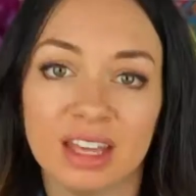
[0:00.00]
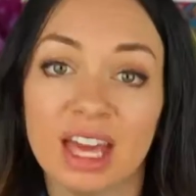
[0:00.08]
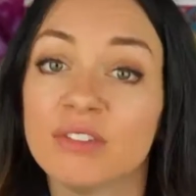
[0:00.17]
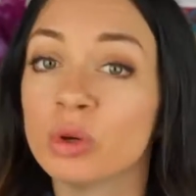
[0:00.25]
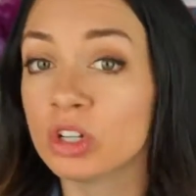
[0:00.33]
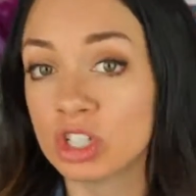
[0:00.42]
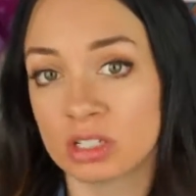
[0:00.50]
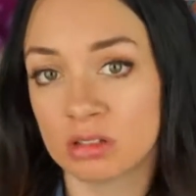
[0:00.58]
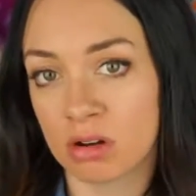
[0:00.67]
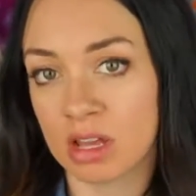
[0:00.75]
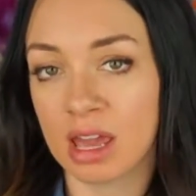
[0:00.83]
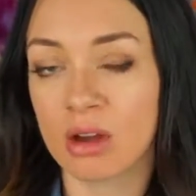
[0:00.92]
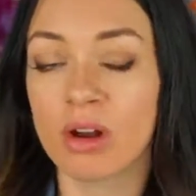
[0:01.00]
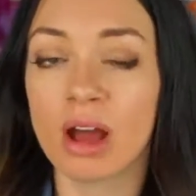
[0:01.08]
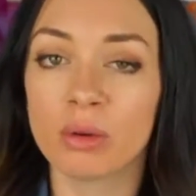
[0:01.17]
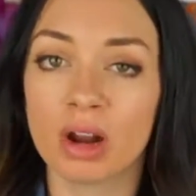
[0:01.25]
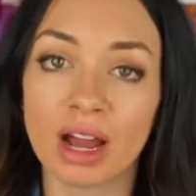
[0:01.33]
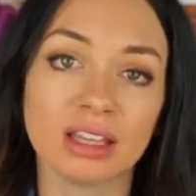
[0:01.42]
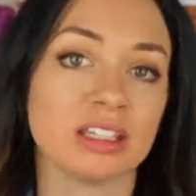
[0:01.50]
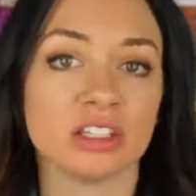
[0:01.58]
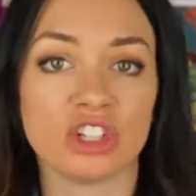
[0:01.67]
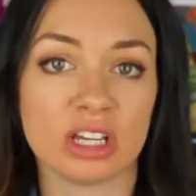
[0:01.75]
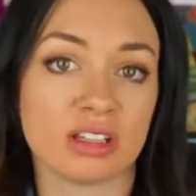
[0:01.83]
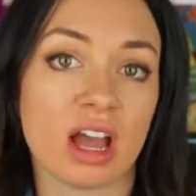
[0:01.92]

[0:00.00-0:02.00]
If you are just starting out, I would highly suggest